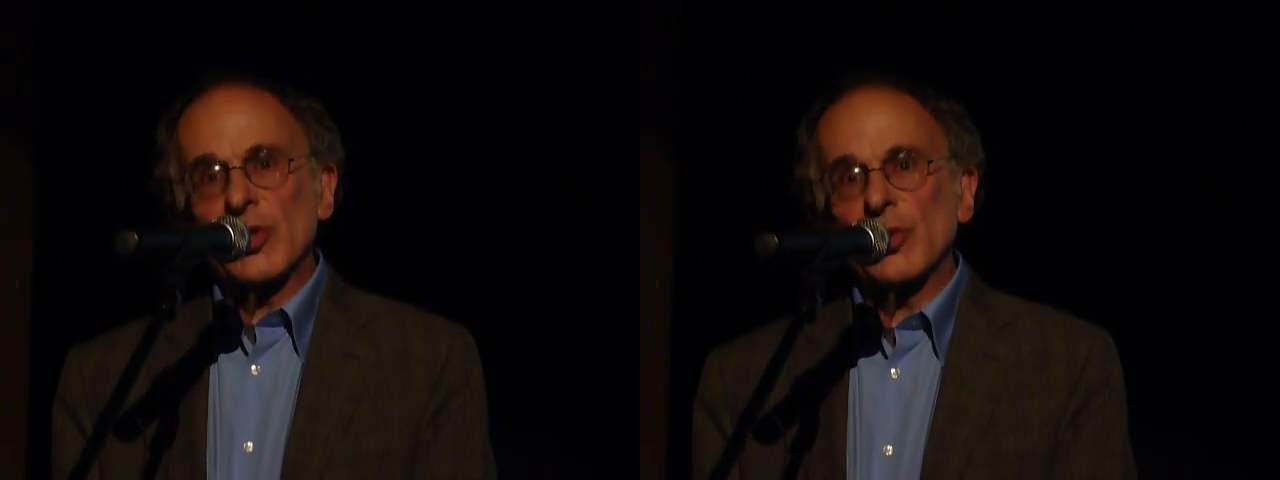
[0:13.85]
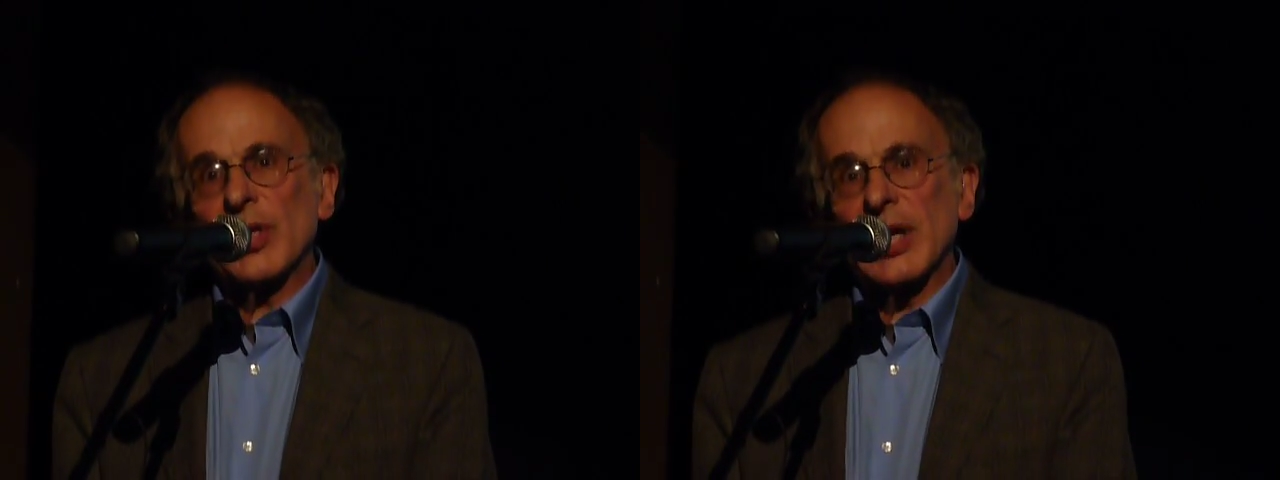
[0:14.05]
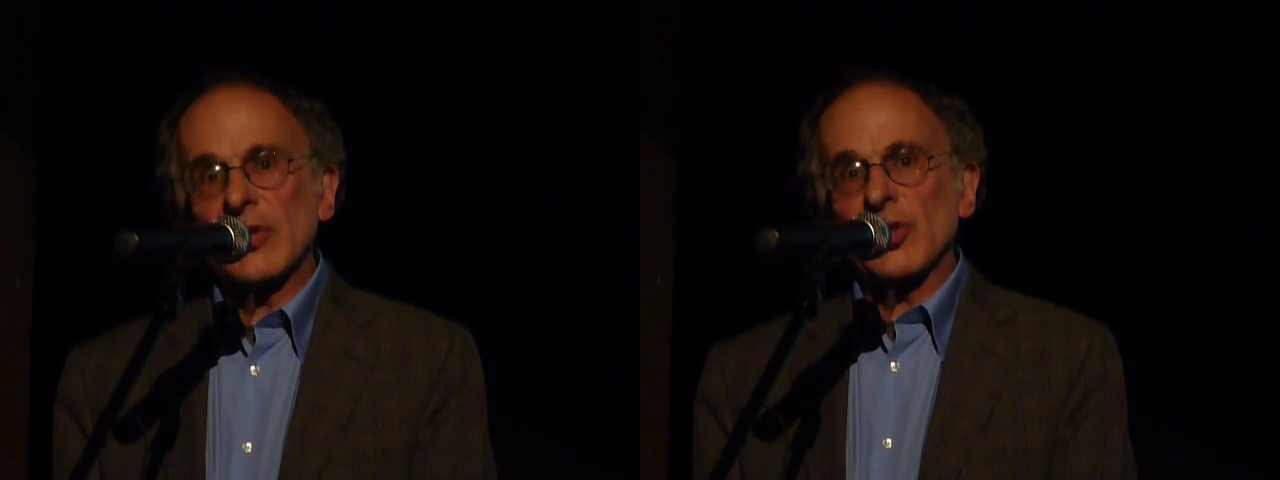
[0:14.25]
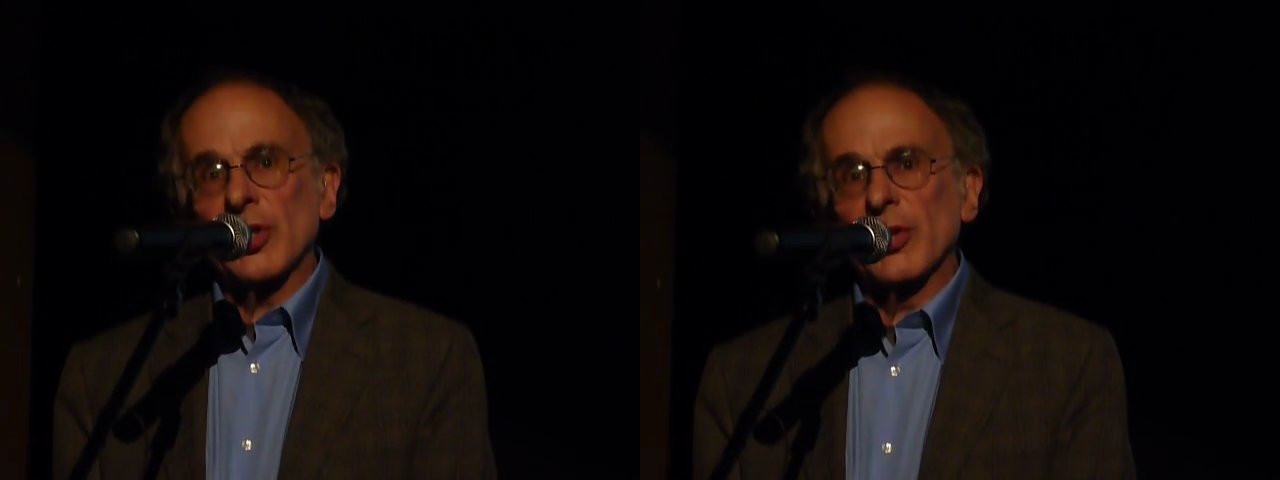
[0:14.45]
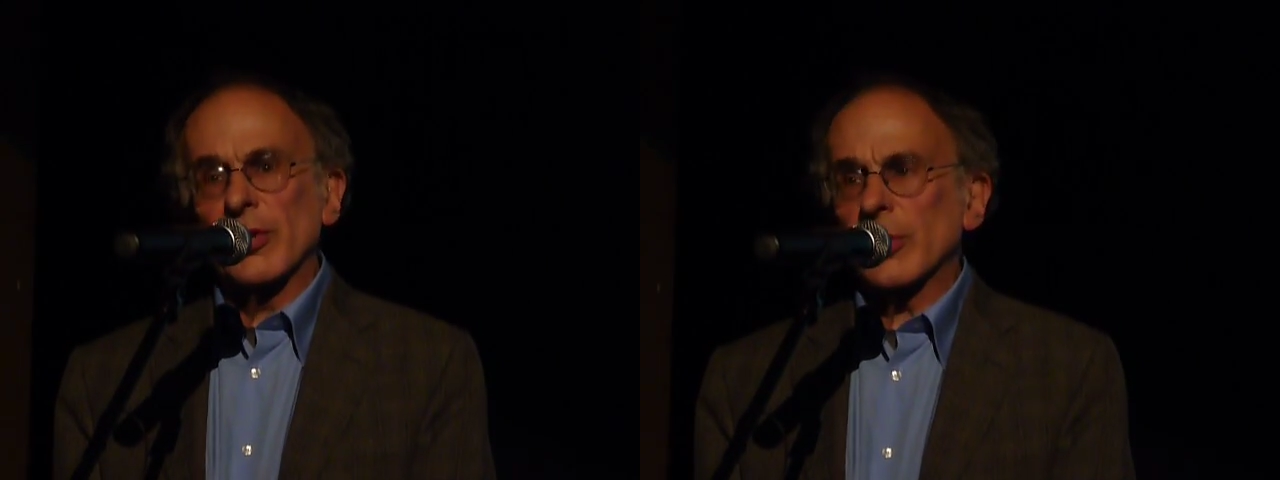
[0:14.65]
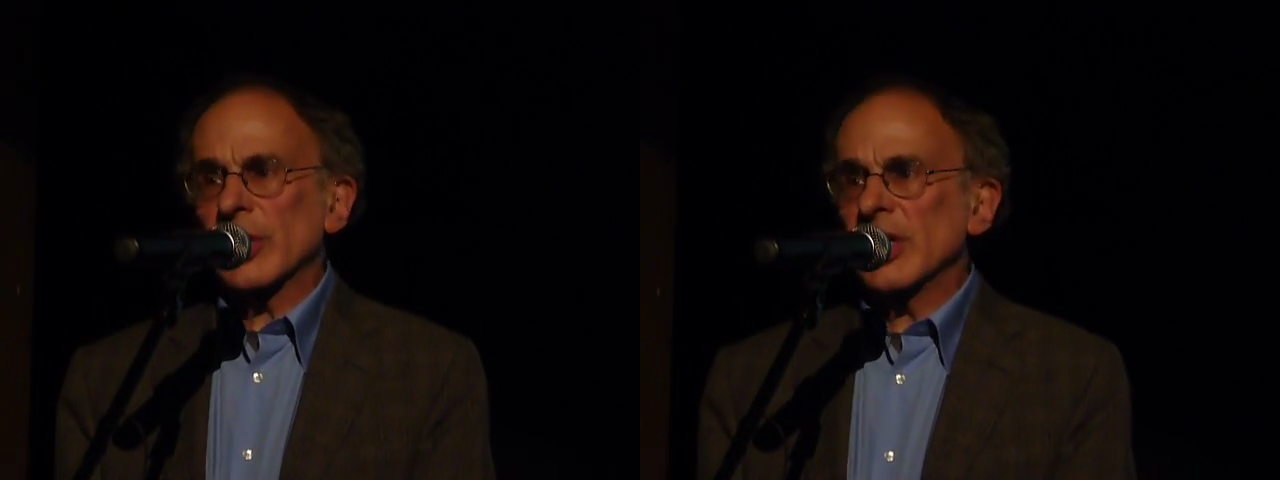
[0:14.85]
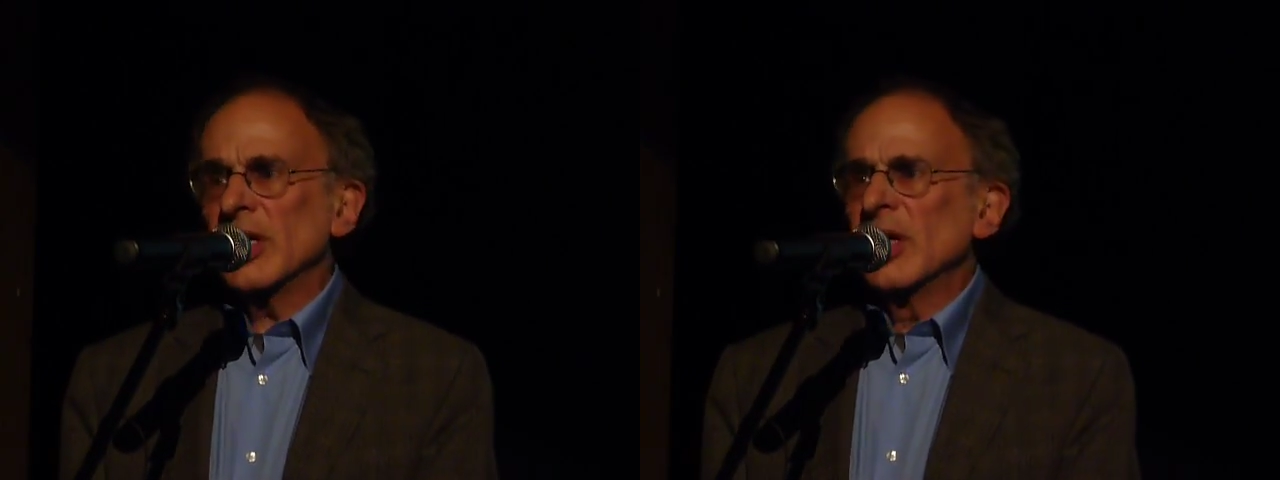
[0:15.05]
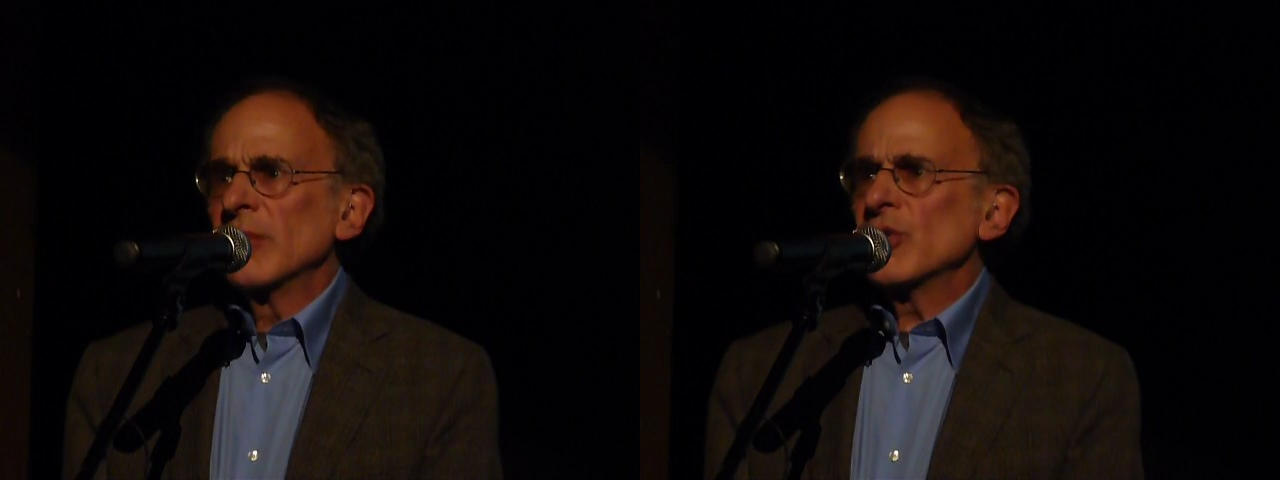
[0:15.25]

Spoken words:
2003.